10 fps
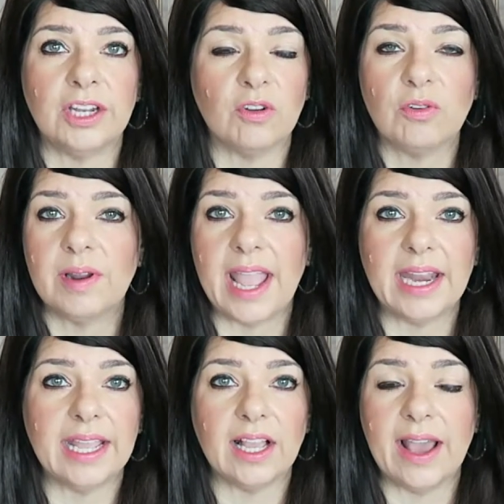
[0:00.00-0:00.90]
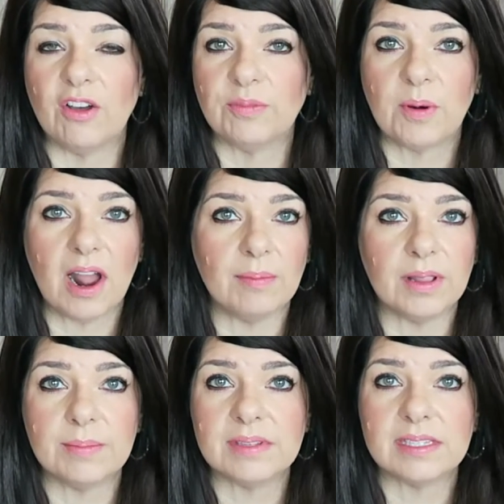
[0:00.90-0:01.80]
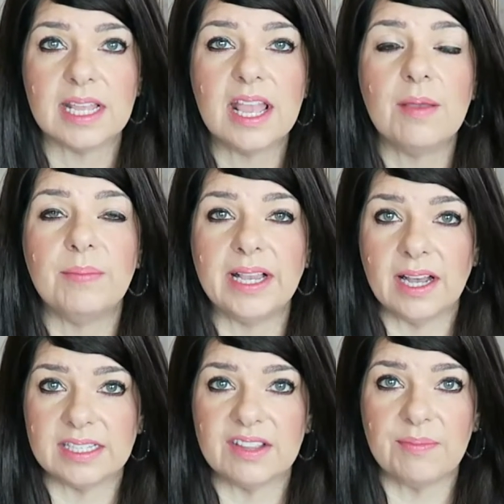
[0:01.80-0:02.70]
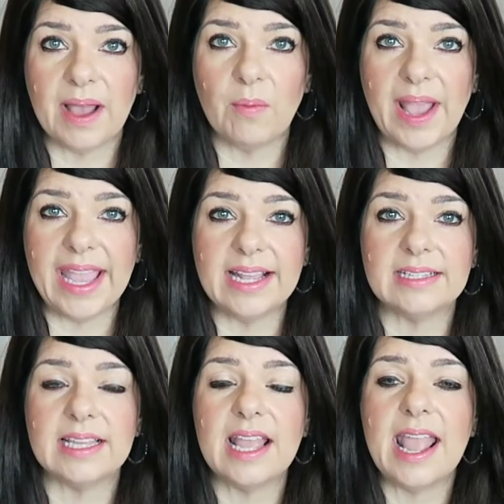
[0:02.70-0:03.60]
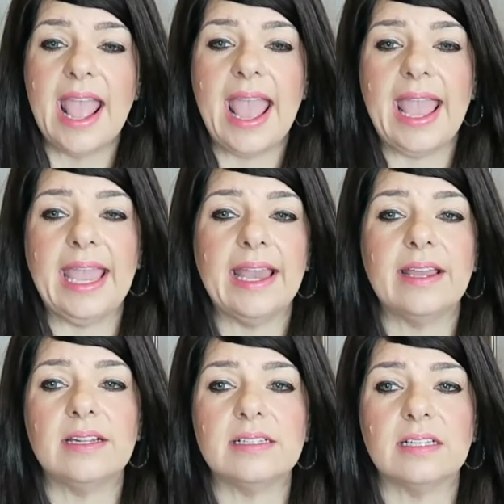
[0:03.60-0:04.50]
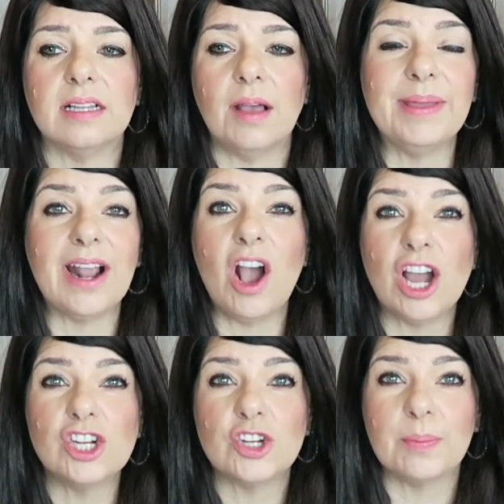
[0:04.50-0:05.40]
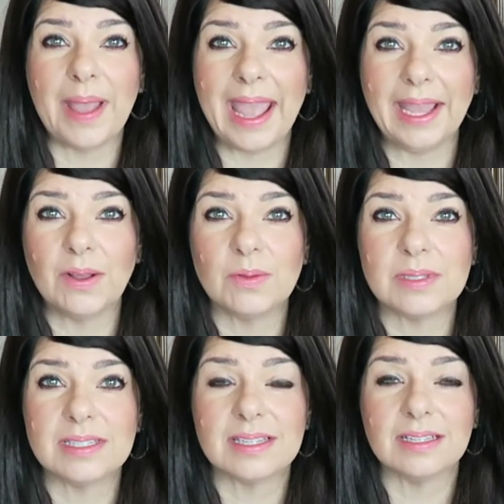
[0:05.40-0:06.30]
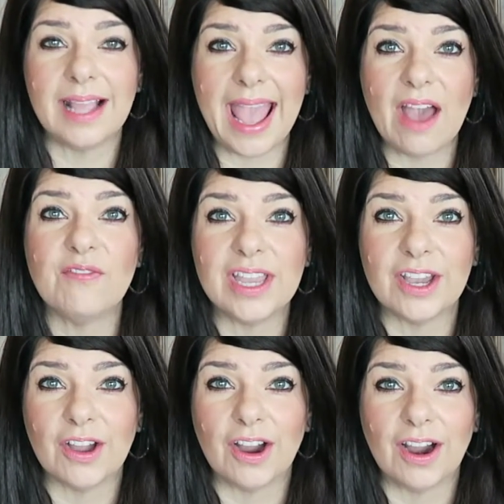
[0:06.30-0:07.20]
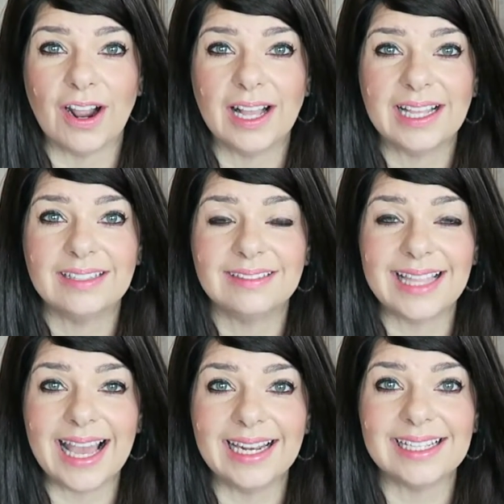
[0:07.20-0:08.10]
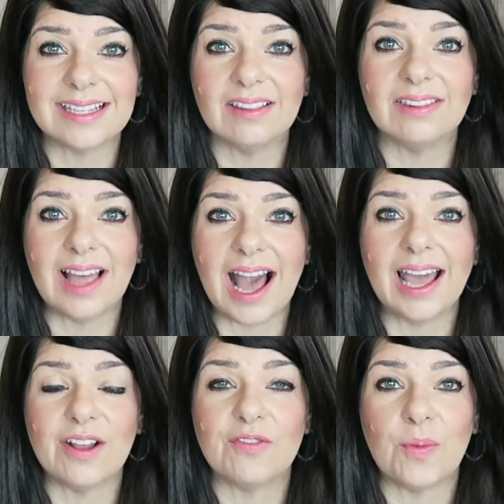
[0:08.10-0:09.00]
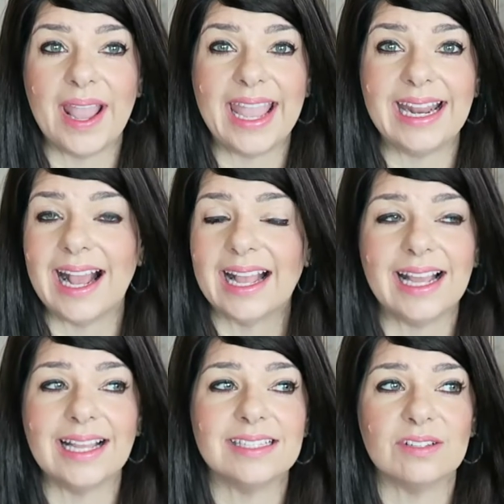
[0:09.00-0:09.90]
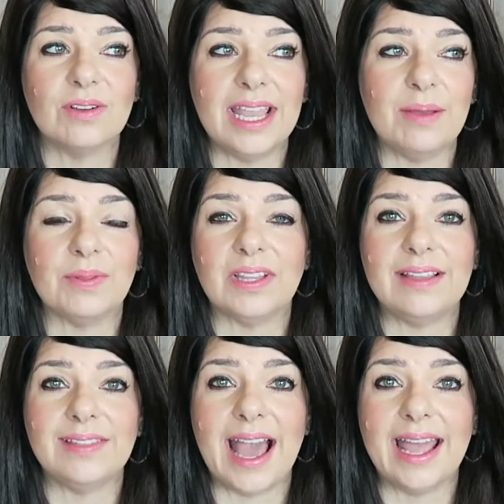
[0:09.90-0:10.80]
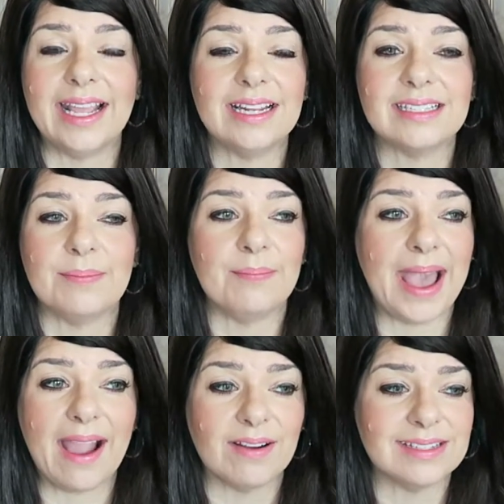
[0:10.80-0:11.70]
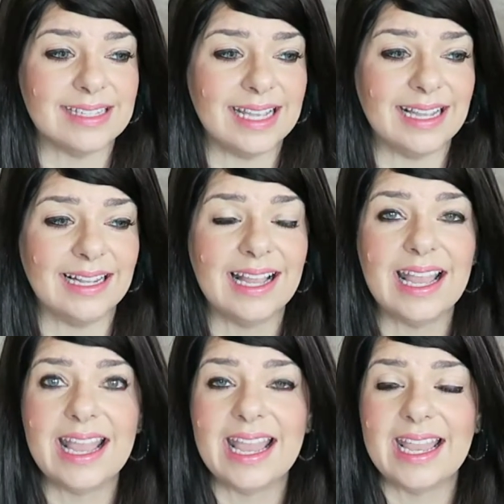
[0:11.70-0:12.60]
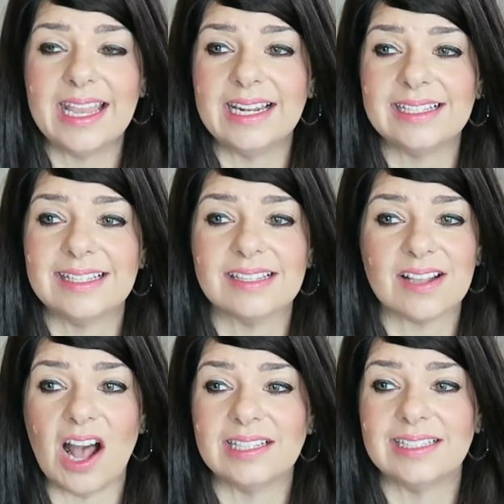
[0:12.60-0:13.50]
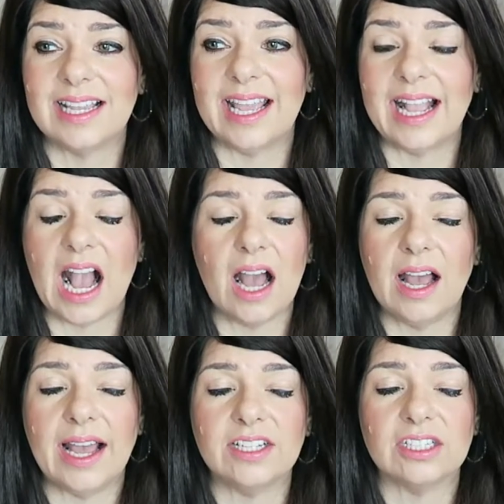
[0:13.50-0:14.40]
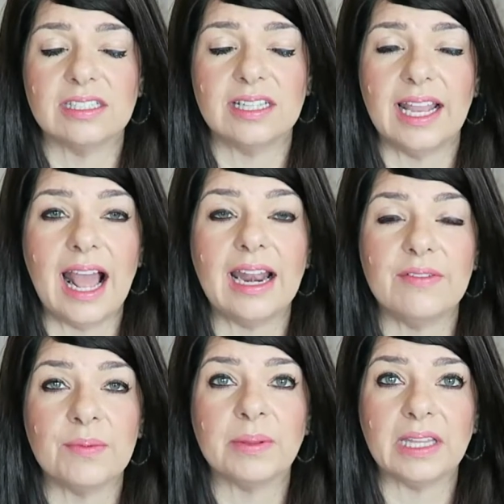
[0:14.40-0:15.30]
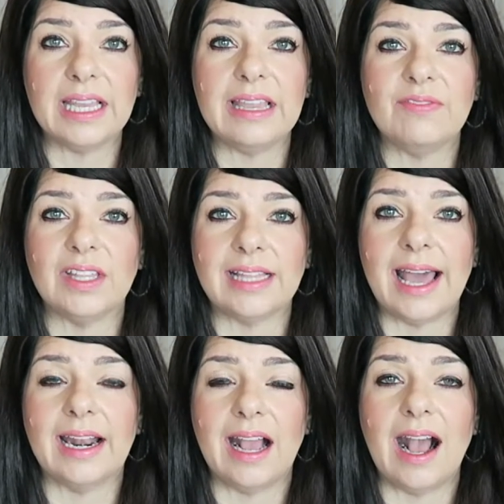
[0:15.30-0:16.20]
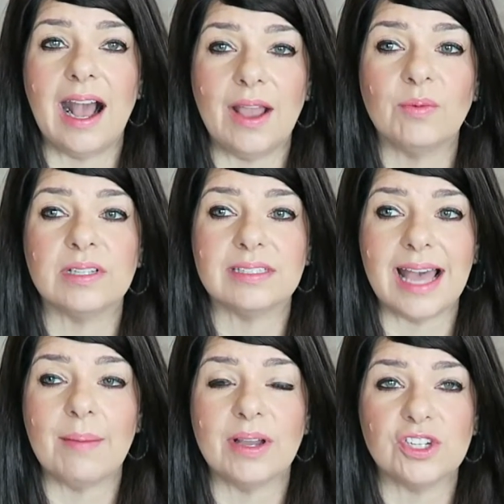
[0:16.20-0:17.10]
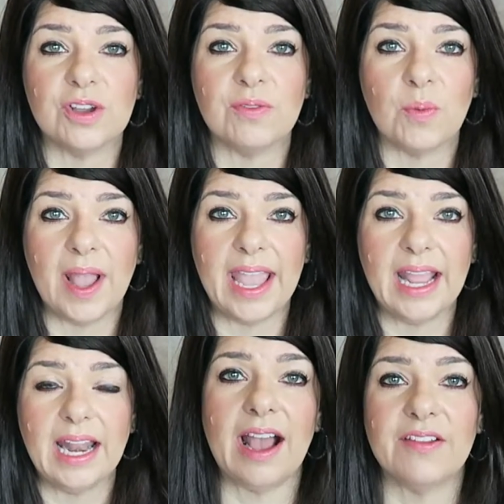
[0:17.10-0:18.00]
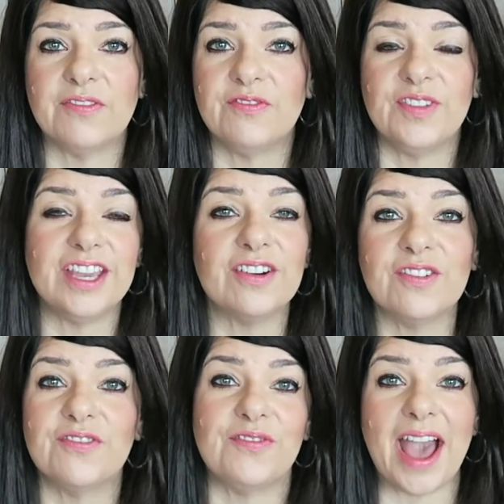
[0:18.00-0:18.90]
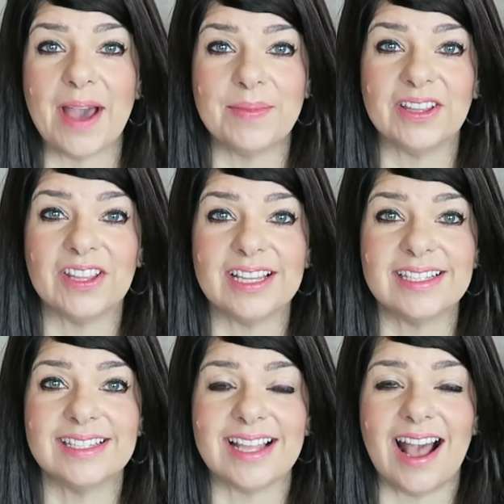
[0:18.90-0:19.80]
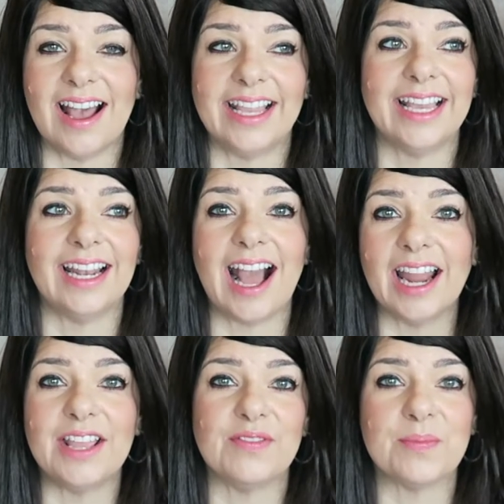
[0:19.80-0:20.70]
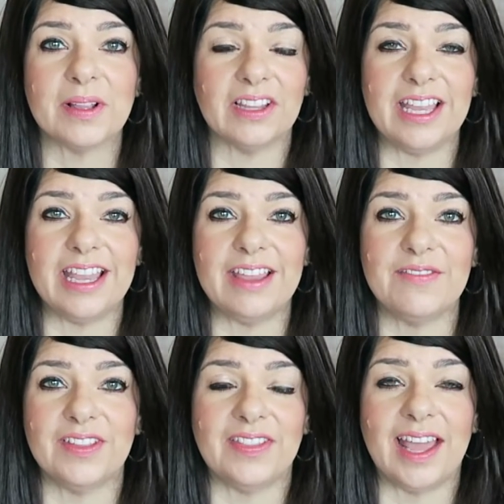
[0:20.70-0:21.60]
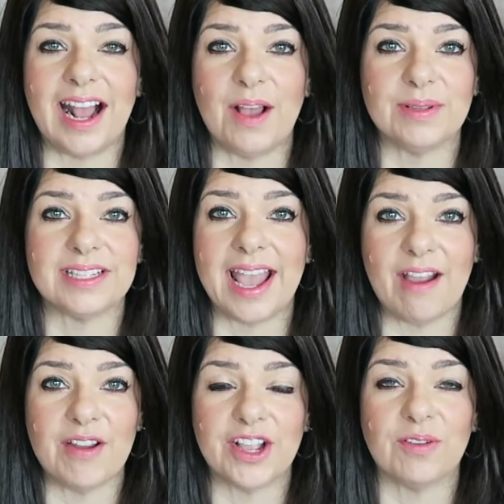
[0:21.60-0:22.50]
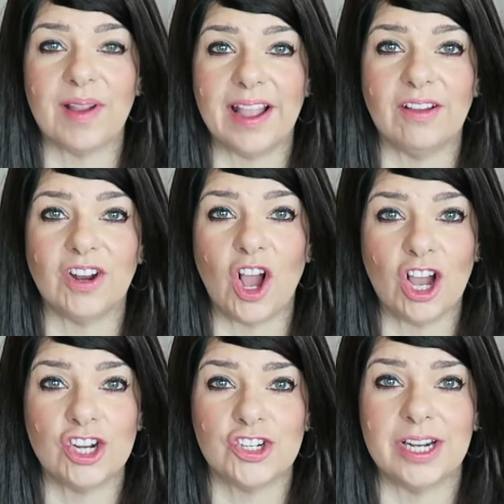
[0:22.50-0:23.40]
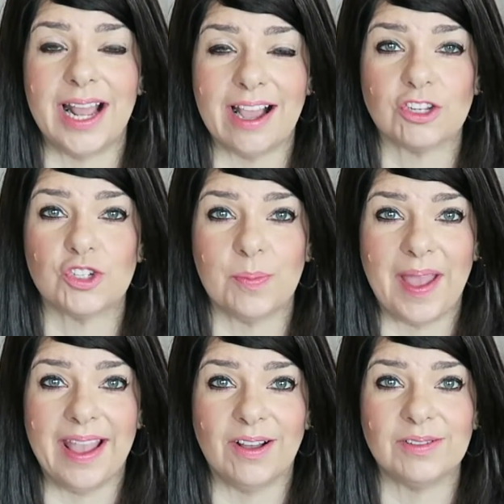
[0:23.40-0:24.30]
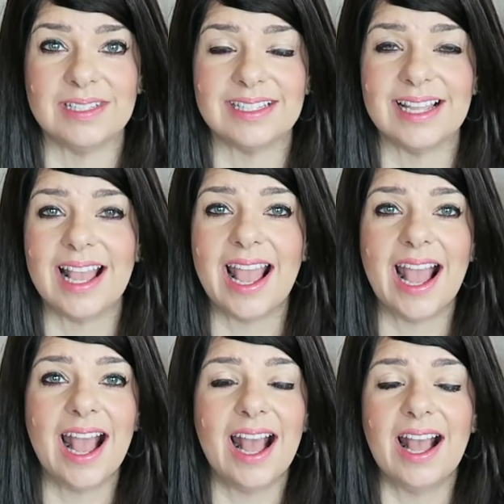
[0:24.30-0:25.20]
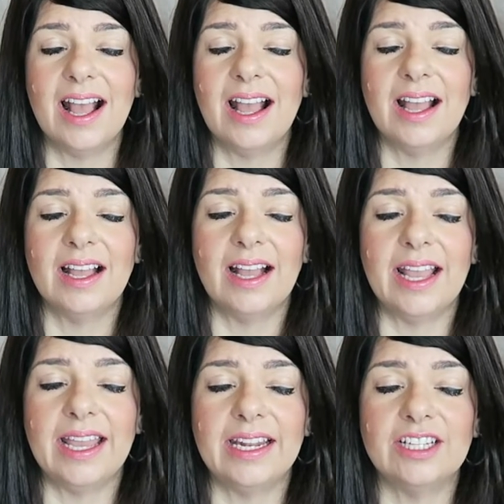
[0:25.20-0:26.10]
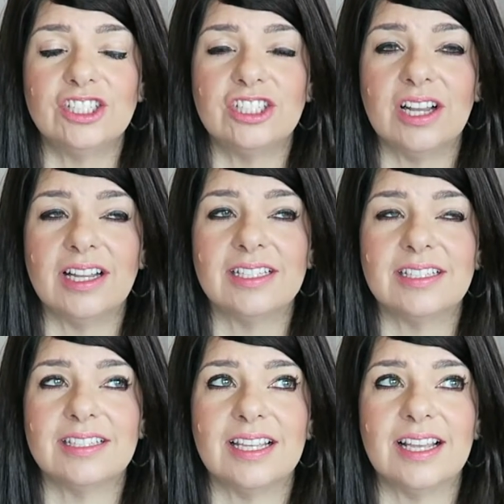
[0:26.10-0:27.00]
creating health problems because of my weight. And I mean, 100 pounds heavier, that is a lot of weight. I still can't believe that. It is embarrassing. It is disgusting. I just cannot even believe that I was that much overweight. I feel fabulous. I cannot even believe that I was carrying around 100 extra pounds. It is just,